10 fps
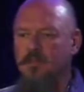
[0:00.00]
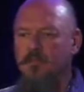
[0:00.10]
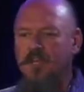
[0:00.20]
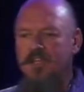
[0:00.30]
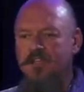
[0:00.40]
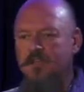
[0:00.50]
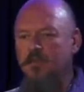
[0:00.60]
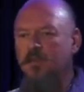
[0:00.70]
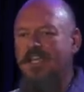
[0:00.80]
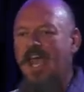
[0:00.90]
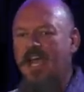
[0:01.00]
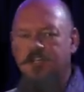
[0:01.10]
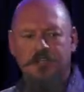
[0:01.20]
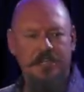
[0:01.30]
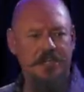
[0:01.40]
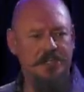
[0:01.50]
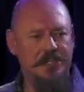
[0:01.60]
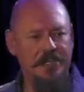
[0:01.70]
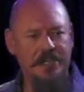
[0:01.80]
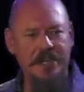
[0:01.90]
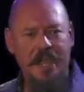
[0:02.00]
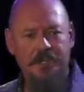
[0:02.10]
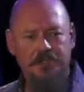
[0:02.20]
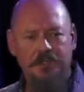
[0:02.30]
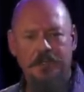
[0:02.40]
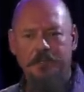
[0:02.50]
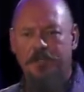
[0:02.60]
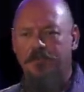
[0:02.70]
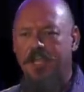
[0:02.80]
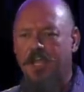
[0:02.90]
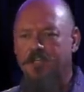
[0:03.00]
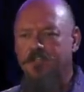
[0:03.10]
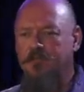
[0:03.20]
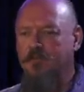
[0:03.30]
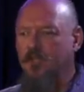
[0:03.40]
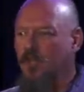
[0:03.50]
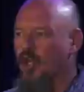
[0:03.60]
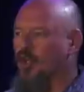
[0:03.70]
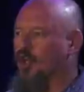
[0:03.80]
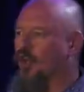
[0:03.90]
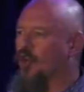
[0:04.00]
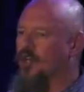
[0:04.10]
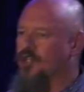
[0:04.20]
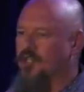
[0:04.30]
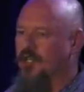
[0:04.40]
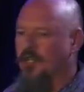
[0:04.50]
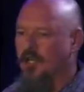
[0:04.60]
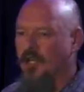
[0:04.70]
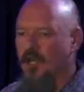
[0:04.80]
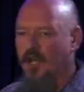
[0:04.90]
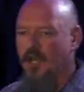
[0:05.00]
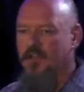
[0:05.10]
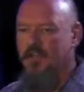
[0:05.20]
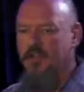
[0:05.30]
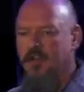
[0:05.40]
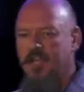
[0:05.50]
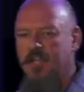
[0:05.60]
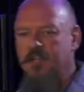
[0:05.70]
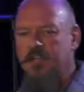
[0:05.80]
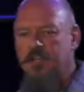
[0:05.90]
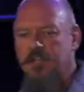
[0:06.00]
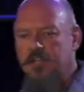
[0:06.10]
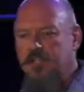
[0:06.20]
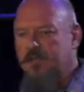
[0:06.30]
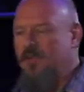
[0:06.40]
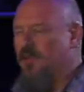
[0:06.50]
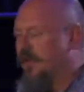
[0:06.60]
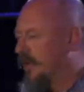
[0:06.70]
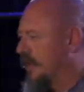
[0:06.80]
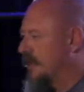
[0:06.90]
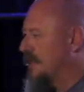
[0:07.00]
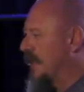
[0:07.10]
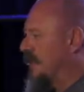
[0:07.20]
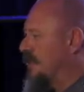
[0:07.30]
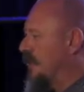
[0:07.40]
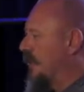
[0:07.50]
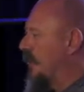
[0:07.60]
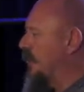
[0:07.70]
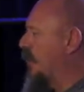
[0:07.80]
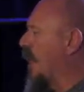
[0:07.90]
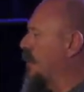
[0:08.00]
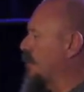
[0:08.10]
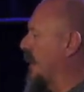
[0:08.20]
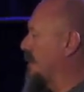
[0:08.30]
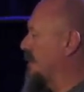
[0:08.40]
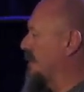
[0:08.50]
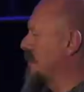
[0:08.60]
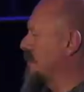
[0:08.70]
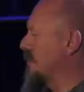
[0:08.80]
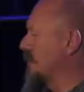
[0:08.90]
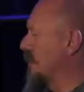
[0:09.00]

but it is a reaction. It is a natural limbic reaction. Courage, on the other hand, stands in contrast to this.